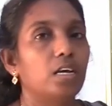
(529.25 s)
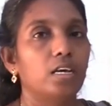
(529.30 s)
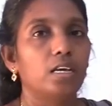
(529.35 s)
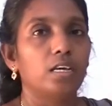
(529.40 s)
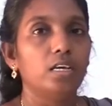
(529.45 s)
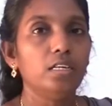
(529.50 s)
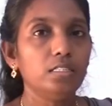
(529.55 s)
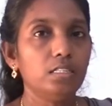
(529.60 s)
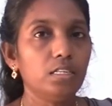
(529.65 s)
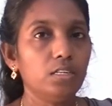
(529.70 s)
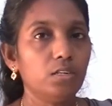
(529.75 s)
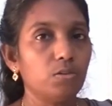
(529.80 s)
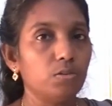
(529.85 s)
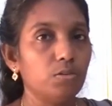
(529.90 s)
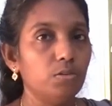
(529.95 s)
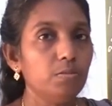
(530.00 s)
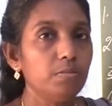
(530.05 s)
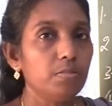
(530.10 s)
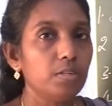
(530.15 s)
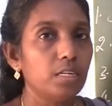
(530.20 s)
In the
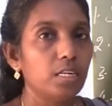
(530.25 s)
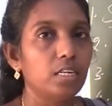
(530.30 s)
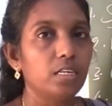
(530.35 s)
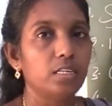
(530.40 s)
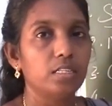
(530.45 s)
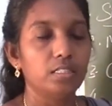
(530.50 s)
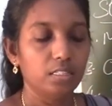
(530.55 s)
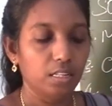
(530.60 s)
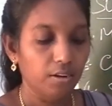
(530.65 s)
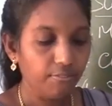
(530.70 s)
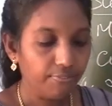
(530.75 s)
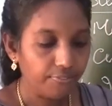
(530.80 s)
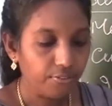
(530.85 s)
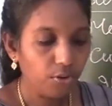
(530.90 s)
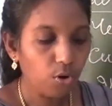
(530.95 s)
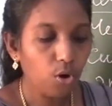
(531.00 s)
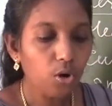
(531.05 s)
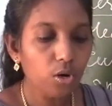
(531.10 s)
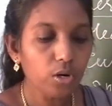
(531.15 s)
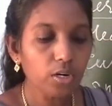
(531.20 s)
room, the
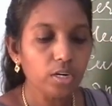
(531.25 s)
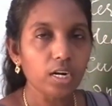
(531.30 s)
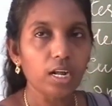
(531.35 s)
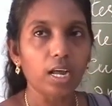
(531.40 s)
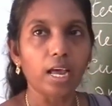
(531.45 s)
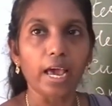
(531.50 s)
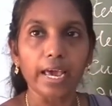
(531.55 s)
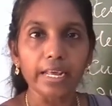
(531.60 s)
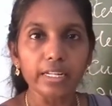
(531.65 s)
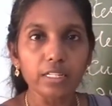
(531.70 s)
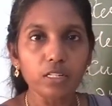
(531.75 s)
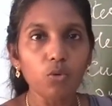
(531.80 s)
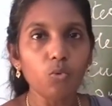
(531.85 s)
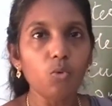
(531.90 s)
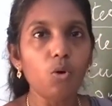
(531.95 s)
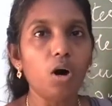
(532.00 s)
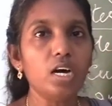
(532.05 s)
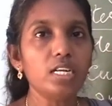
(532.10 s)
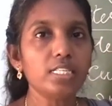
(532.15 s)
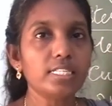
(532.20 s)
floor and the
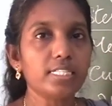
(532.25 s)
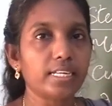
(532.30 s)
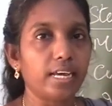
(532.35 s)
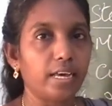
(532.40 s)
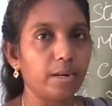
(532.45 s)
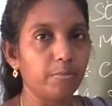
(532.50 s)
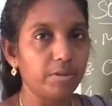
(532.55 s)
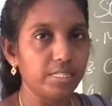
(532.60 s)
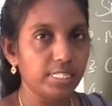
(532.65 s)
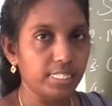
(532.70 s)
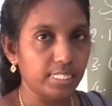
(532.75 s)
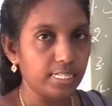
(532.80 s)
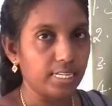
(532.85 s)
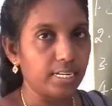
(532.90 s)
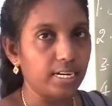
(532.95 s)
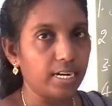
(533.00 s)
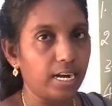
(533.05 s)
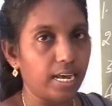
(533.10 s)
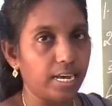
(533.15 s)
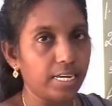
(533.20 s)
walls can be
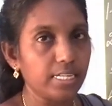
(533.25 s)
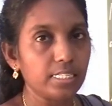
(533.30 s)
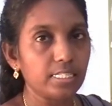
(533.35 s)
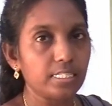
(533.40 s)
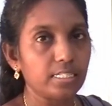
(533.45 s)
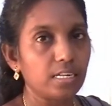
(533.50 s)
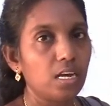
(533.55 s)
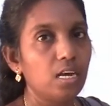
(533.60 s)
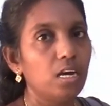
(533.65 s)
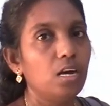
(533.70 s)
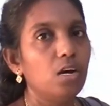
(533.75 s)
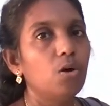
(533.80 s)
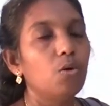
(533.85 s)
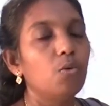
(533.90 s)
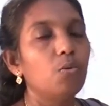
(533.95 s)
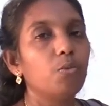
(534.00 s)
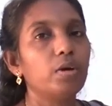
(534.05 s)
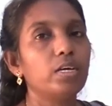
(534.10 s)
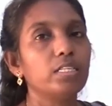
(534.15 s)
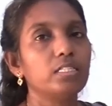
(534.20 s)
sterilized
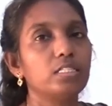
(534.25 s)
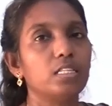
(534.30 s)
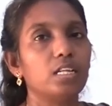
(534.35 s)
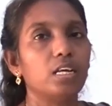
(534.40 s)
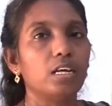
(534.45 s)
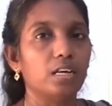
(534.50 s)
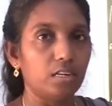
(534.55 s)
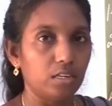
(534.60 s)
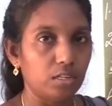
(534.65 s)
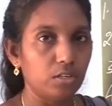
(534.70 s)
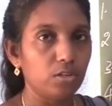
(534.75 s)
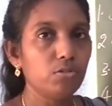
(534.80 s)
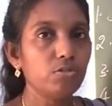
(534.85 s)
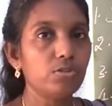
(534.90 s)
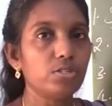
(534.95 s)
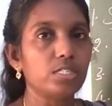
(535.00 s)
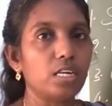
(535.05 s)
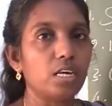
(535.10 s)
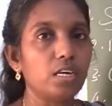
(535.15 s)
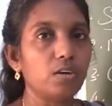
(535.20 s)
with
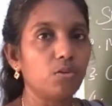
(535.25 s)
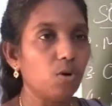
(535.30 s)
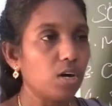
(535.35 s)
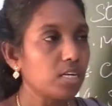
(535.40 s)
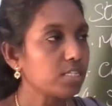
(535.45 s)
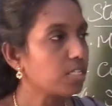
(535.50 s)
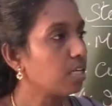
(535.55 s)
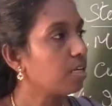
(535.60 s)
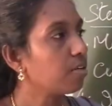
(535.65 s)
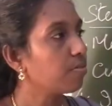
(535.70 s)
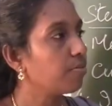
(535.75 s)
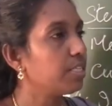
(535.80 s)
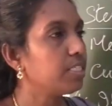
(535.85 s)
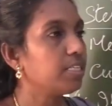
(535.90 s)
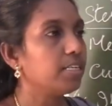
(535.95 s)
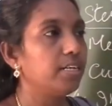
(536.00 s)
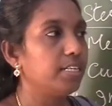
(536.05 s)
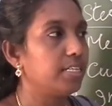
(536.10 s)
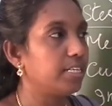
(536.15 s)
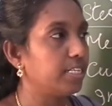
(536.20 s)
washing with
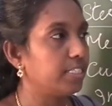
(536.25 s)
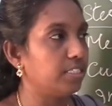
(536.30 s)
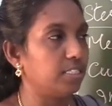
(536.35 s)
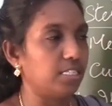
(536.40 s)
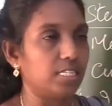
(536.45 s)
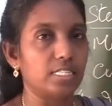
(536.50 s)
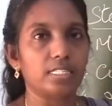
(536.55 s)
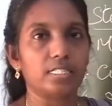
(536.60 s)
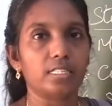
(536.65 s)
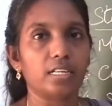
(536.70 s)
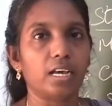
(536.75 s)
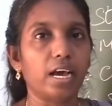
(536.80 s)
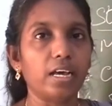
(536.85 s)
detergents.